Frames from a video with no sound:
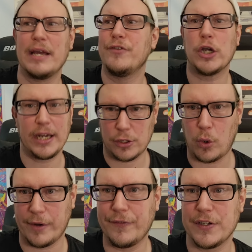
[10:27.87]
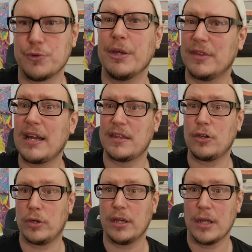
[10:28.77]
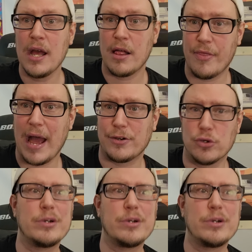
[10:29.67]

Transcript: If you get a Dorian Finney Smith, then I think you get that too.